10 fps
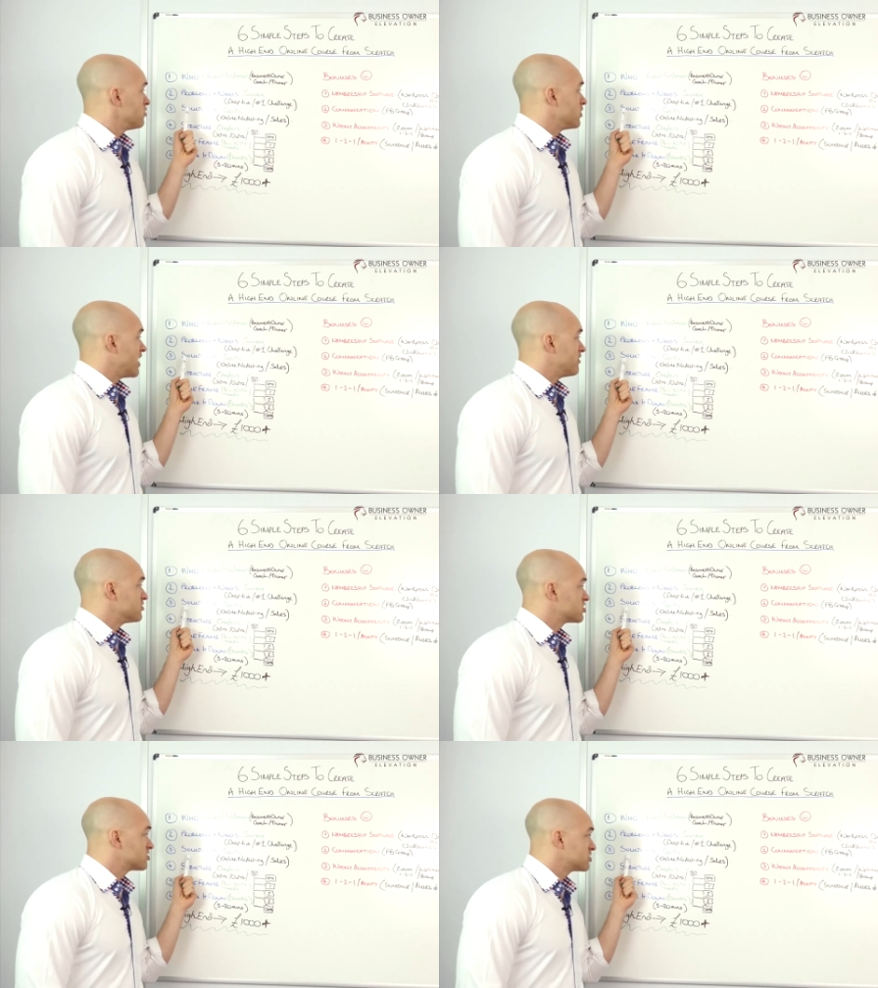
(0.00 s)
We have
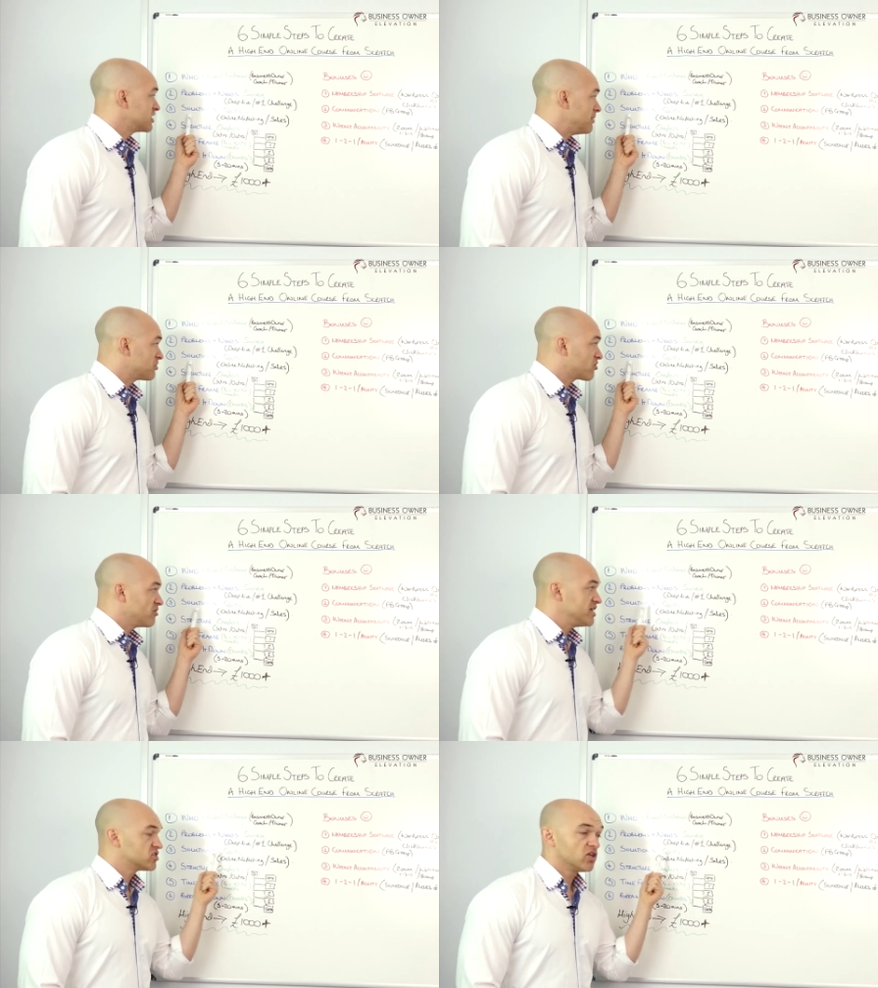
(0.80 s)
step
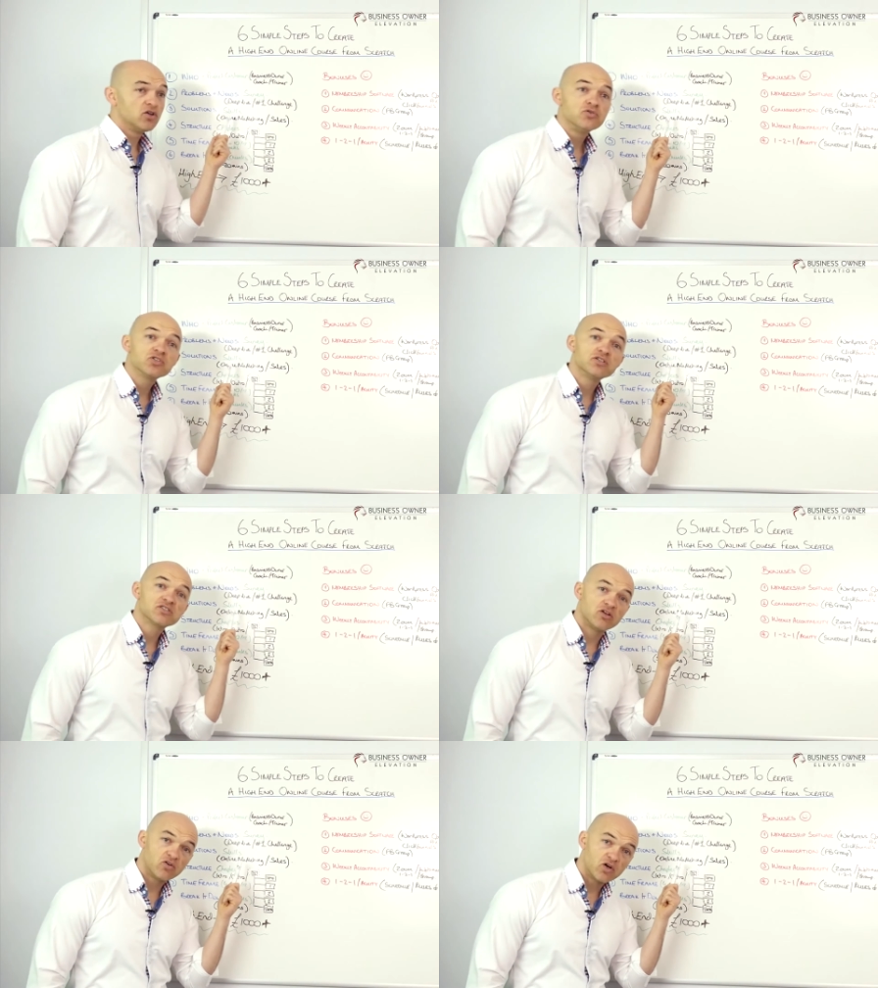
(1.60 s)
3,
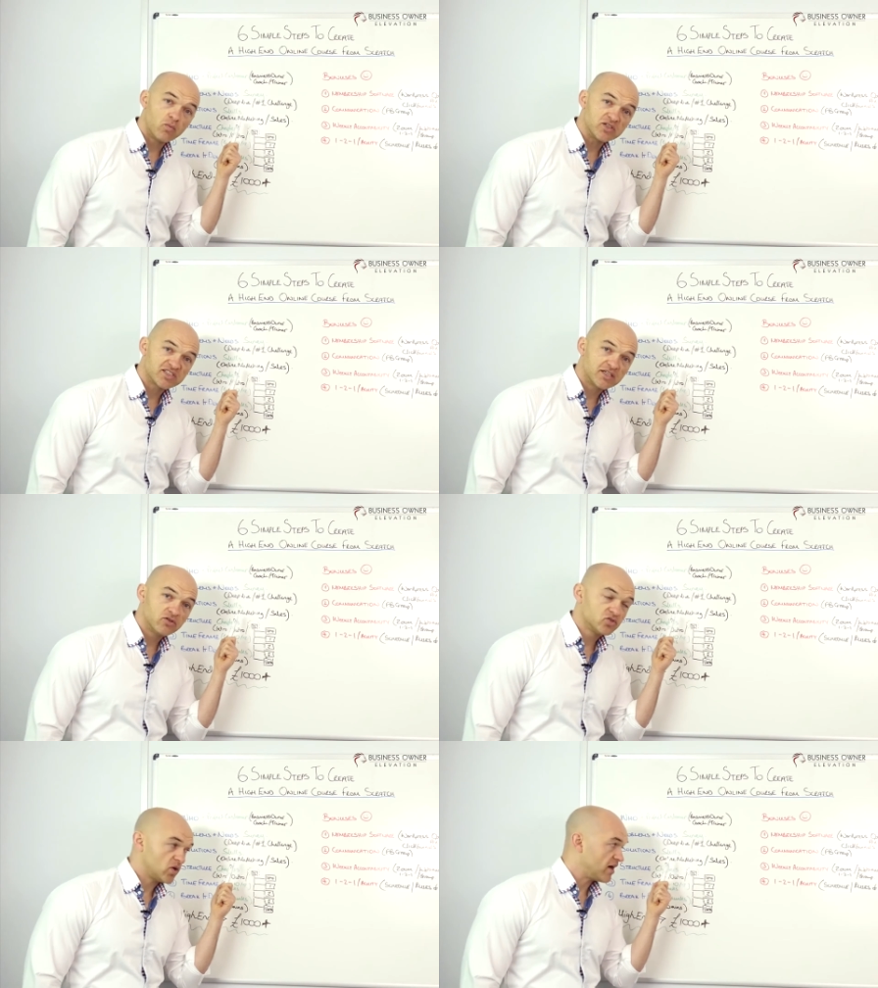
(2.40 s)
solutions, so look at what
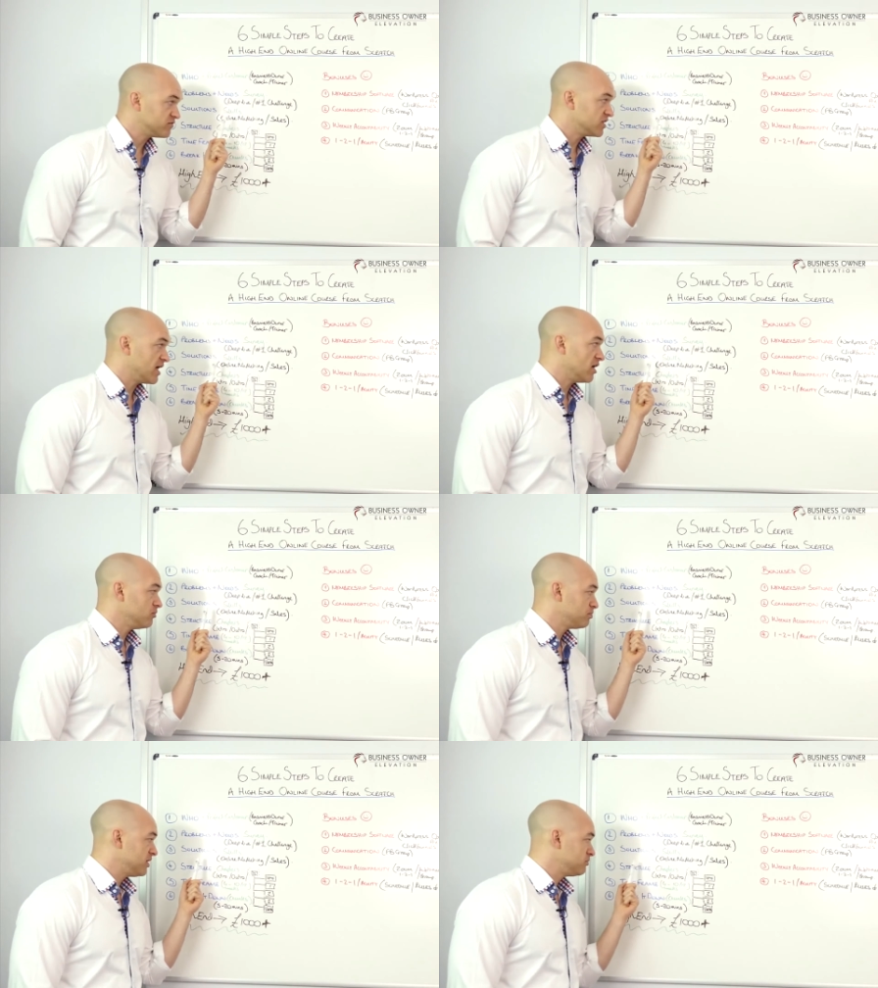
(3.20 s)
skills you have to
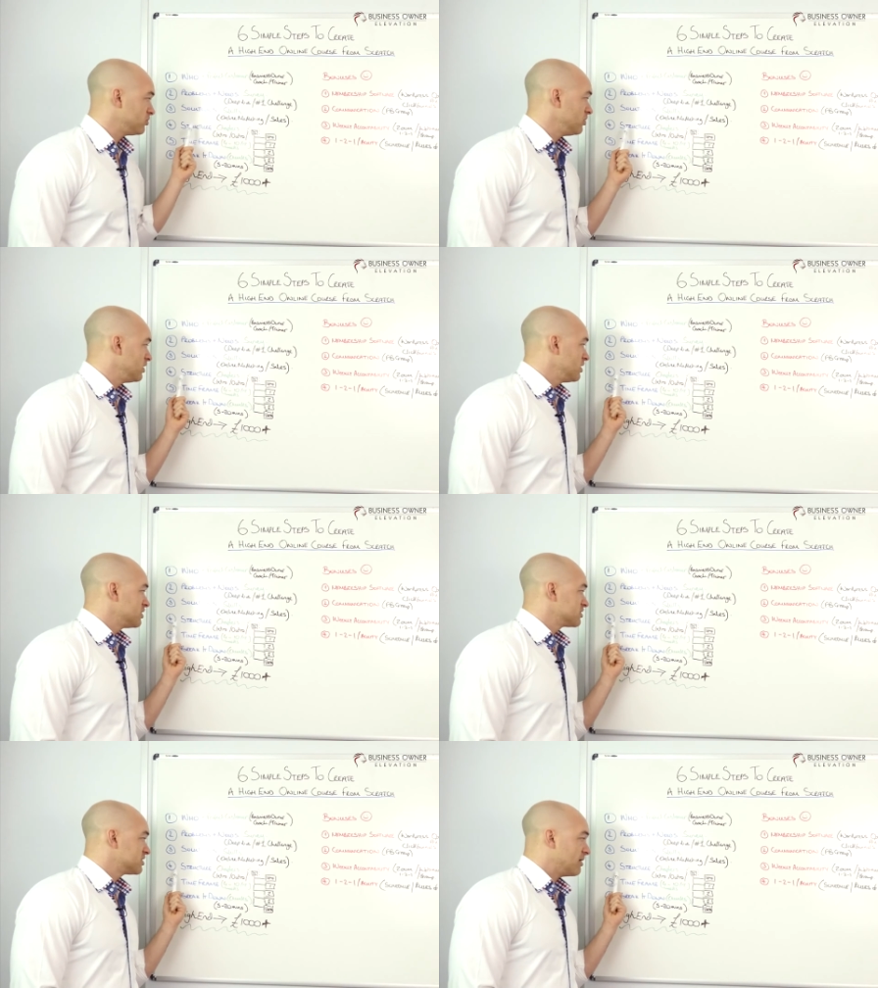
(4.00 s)
help people.
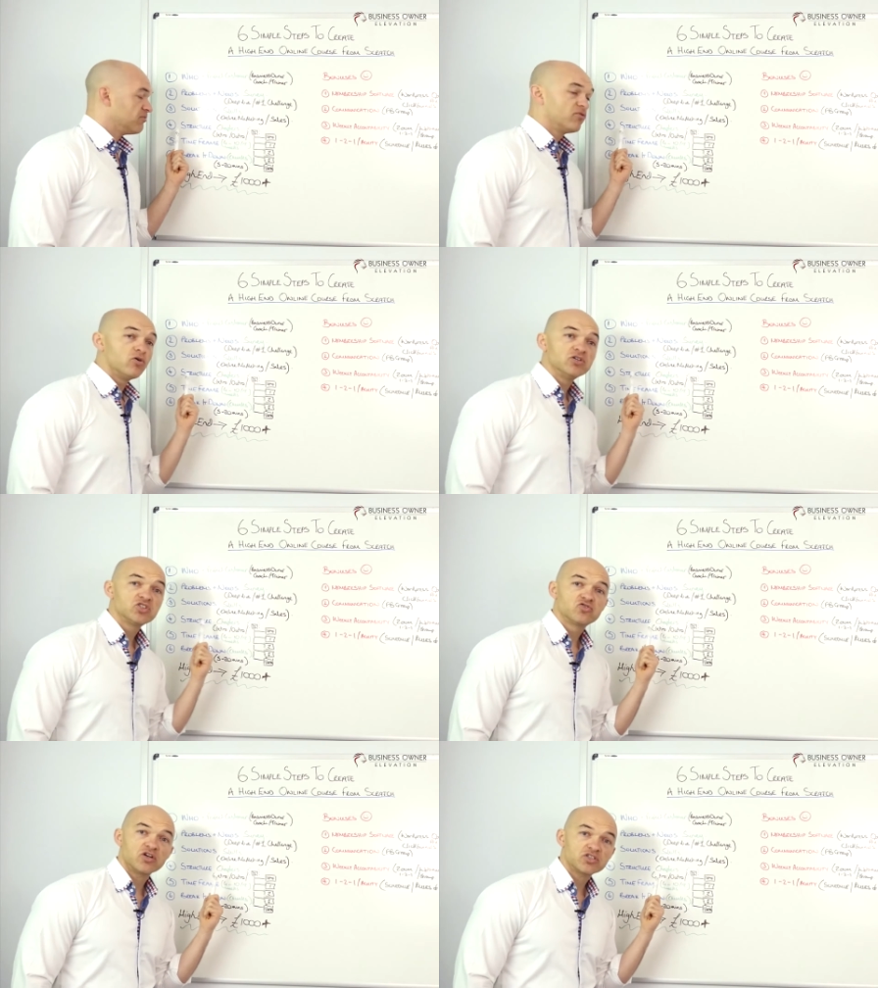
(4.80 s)
Step 4 is
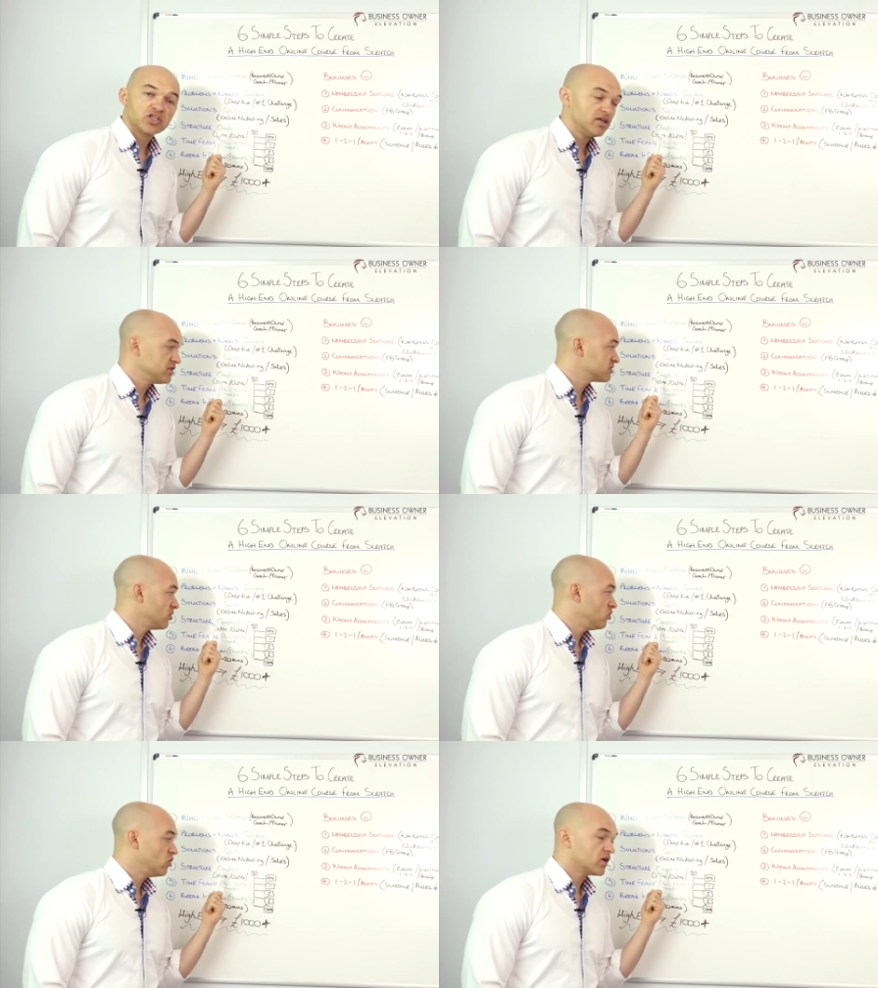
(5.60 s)
structure, so
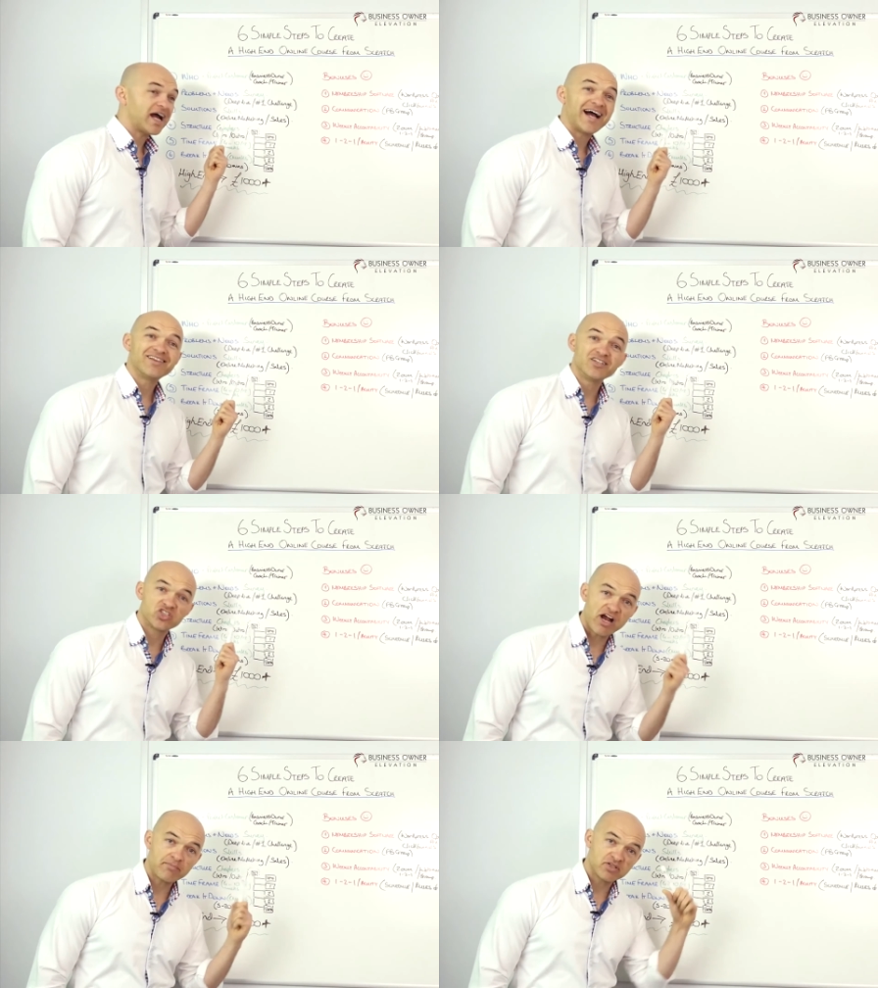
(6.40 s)
look at the
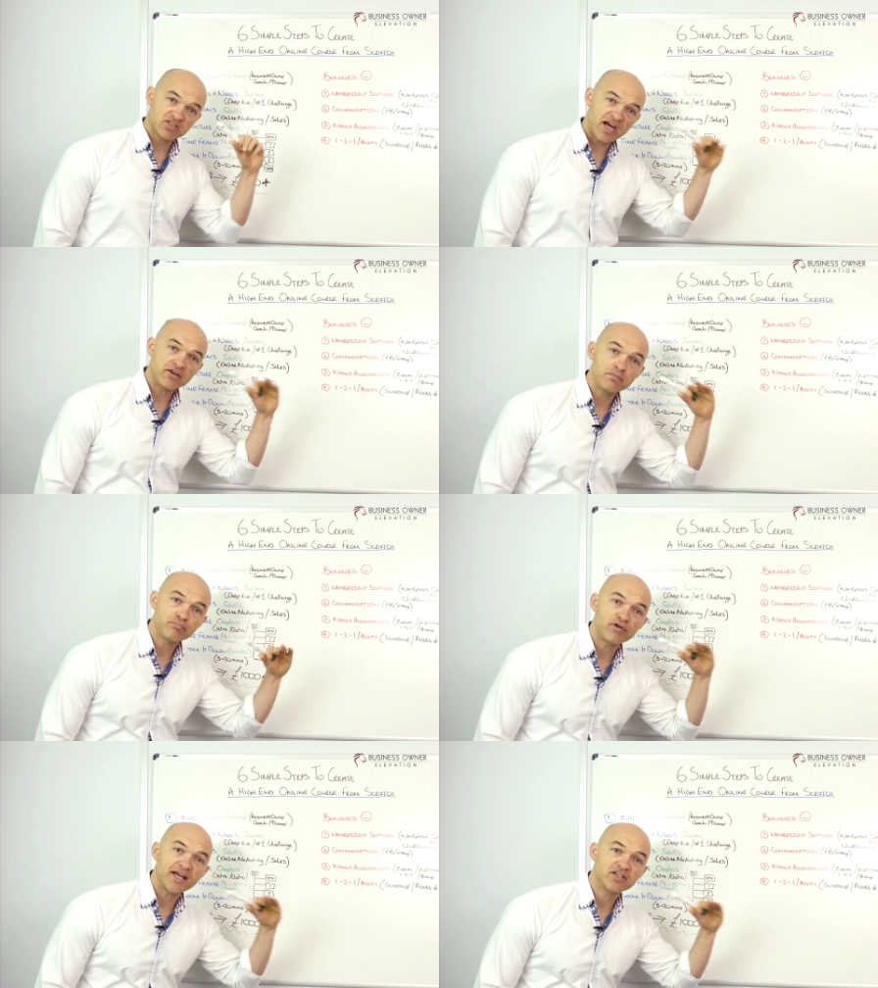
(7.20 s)
chapters, how you
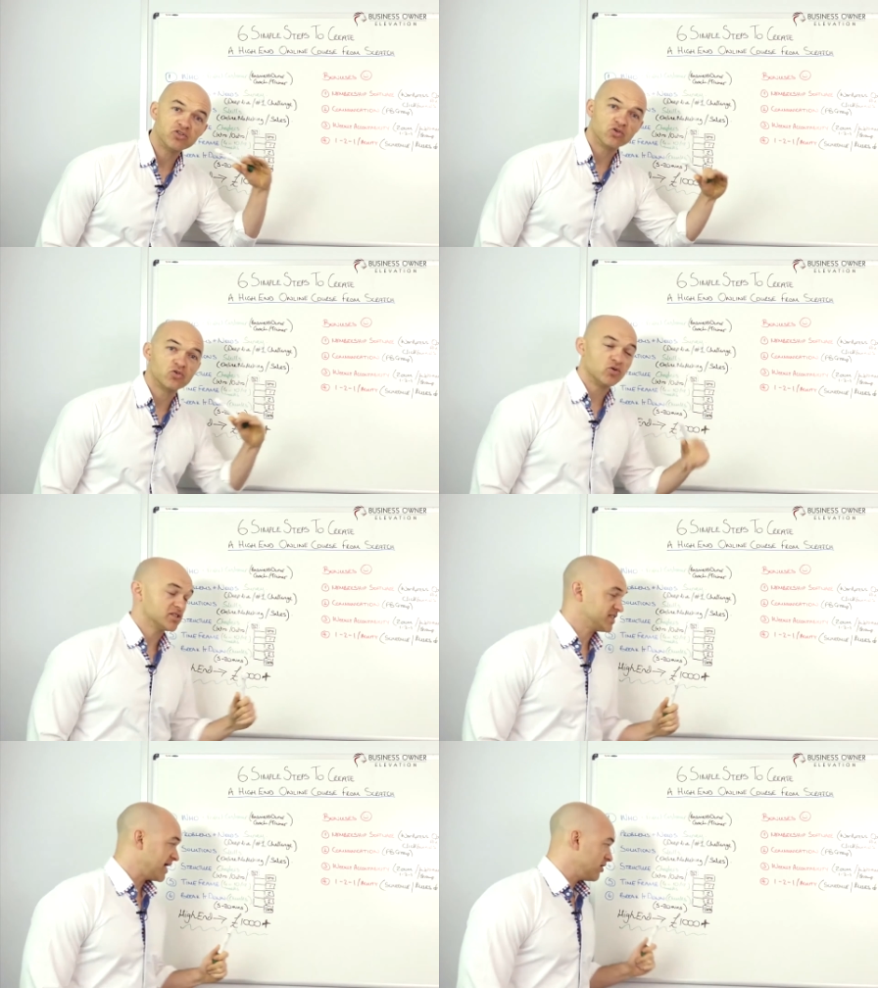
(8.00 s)
break your
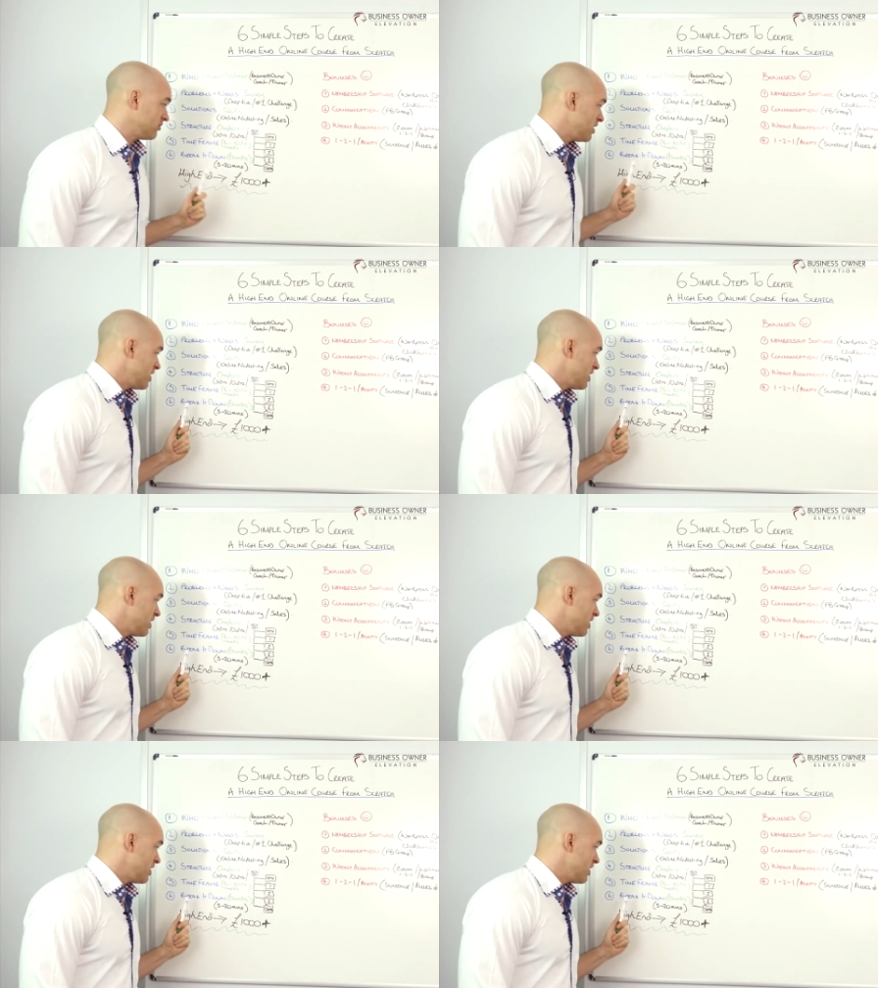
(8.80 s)
course down.